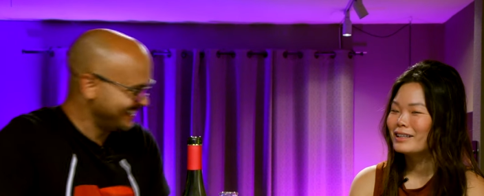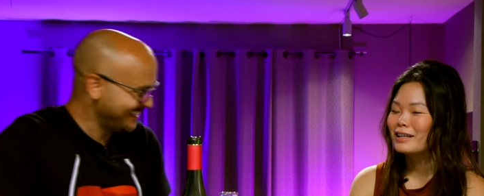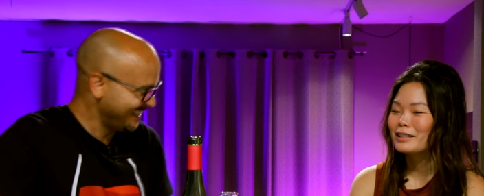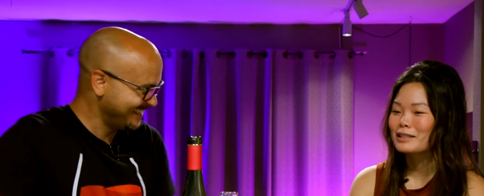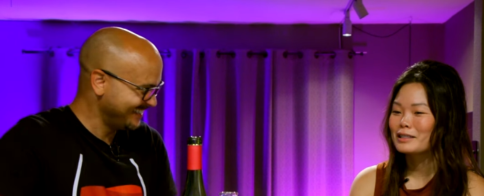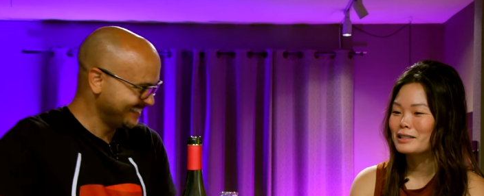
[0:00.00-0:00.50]

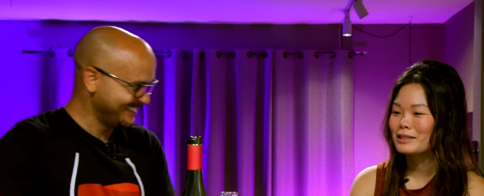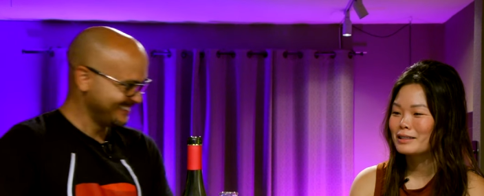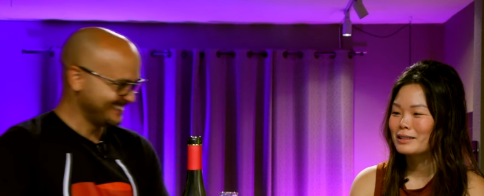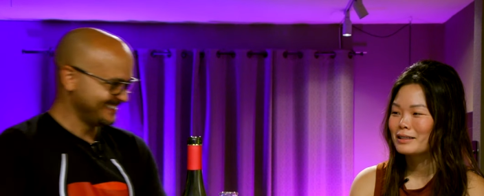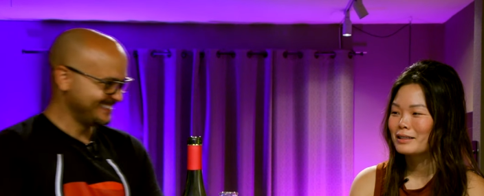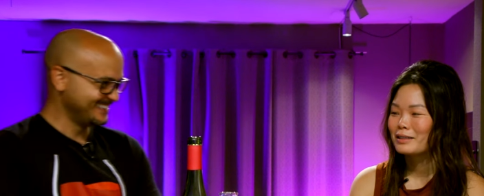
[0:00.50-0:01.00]
Speaker 1: yes.
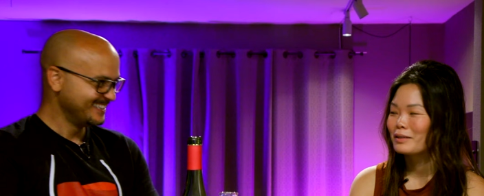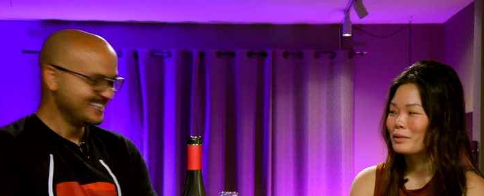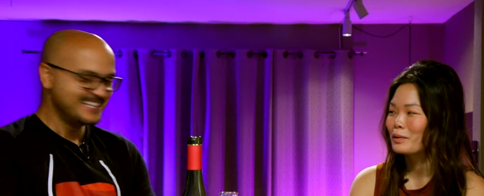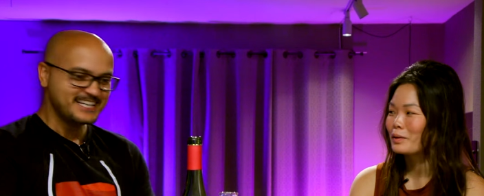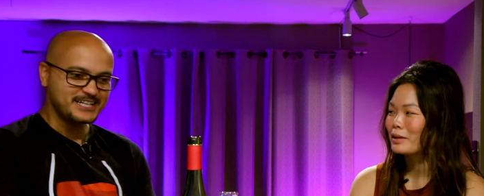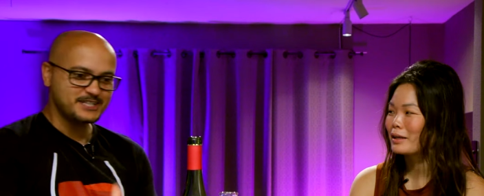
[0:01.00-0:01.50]

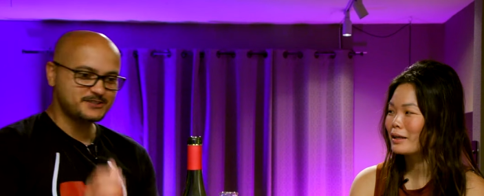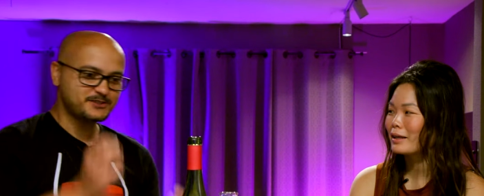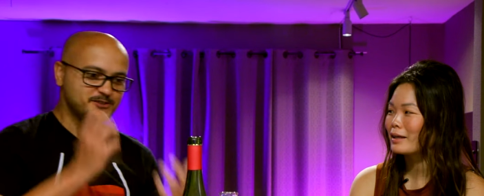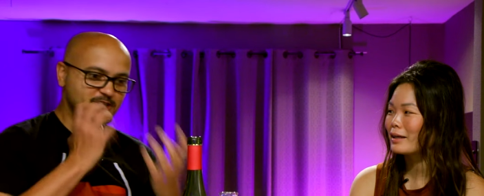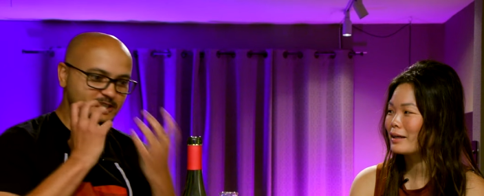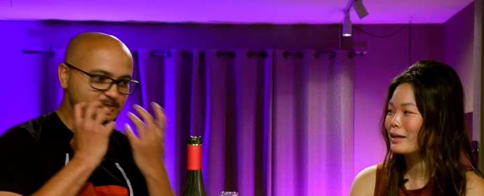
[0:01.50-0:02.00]
Or it's
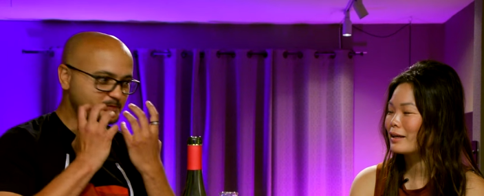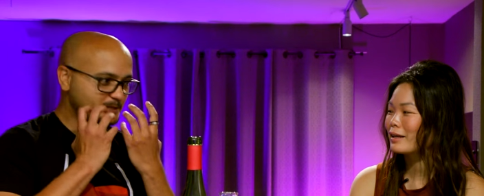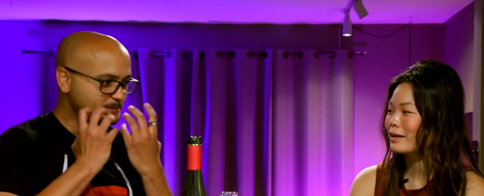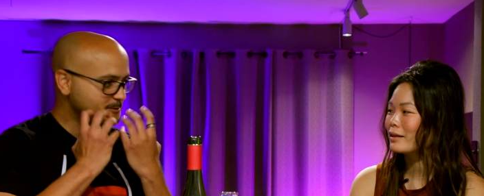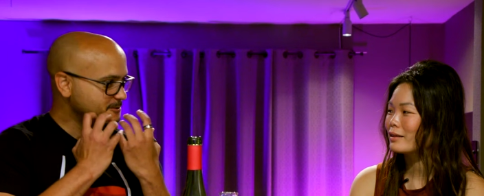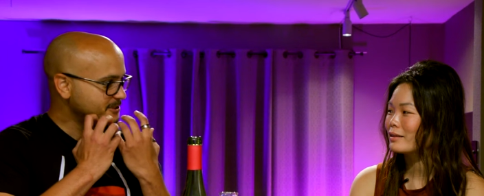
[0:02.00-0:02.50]
not
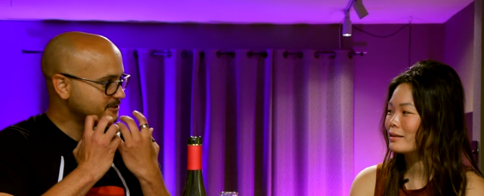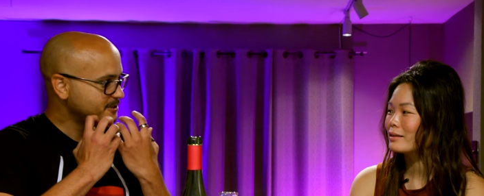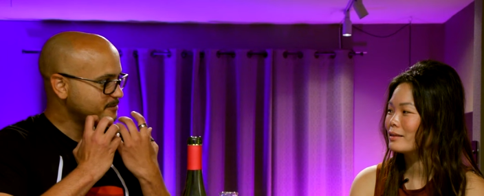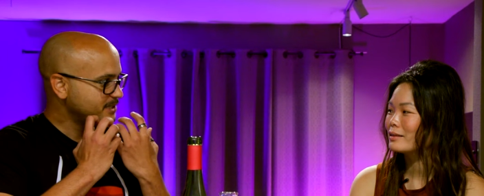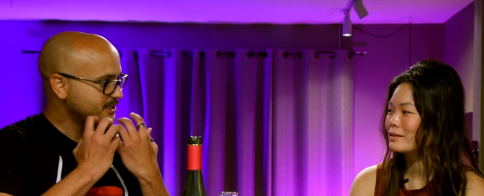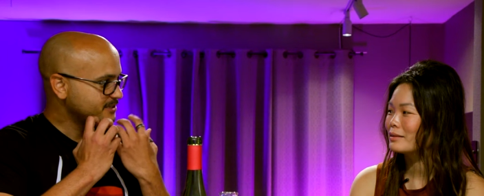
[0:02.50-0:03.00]
peppery on the
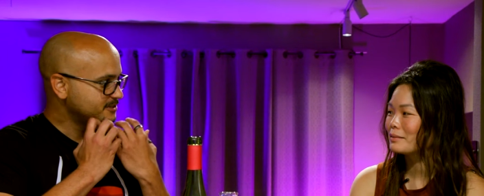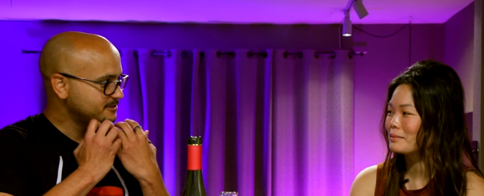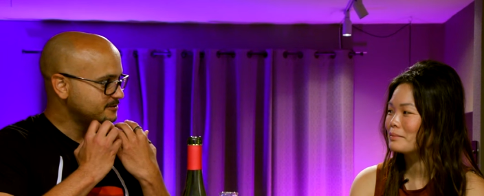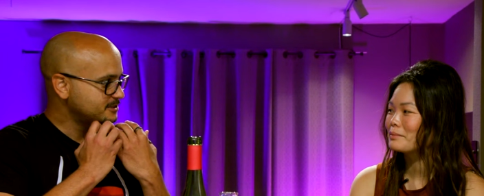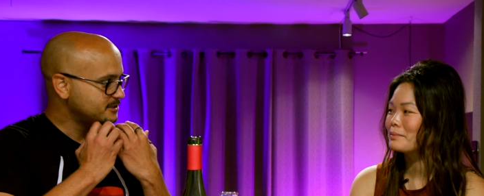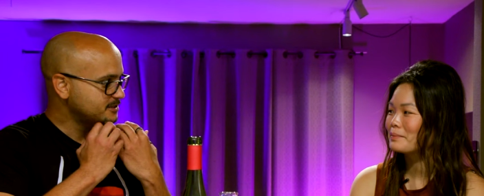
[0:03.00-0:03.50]
back mm-hmm. on the
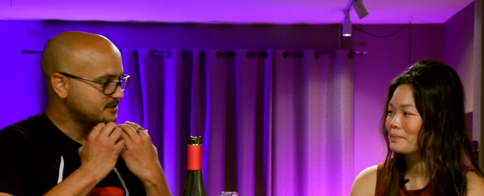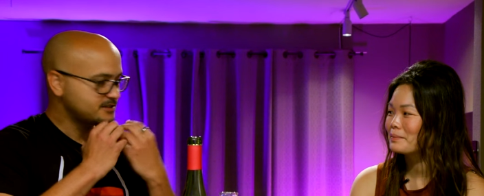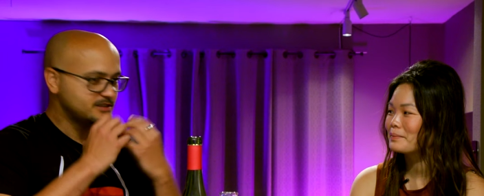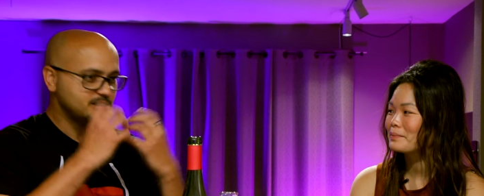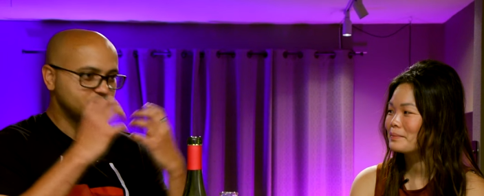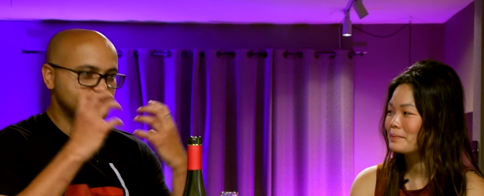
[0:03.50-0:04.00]
mm-hmm. finish.
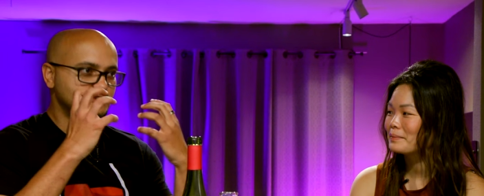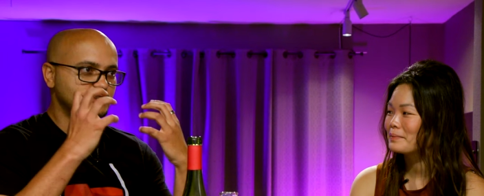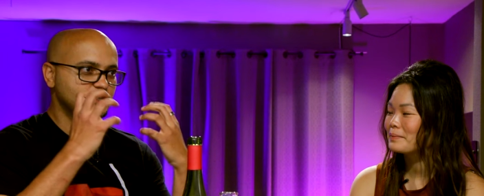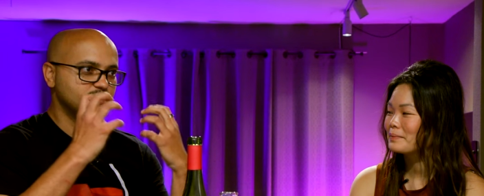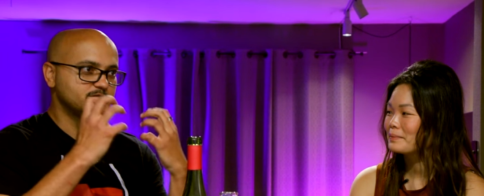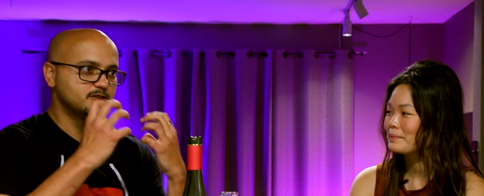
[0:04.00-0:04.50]
It's
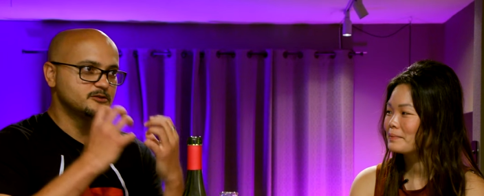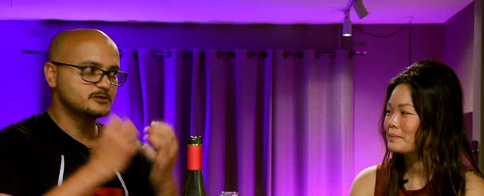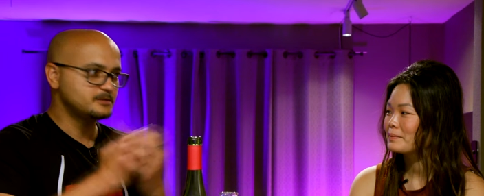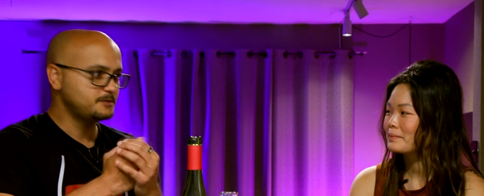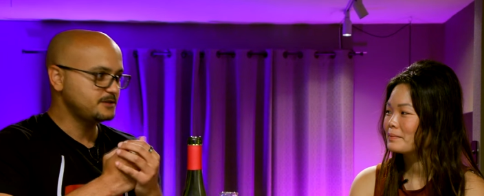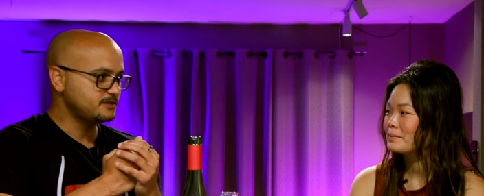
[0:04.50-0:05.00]
not
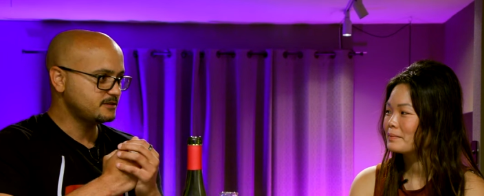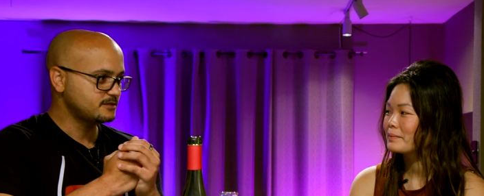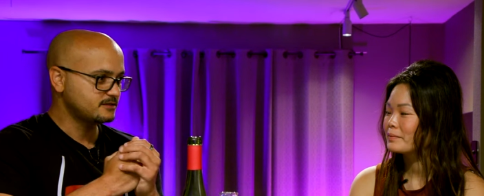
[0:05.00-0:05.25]
grippy.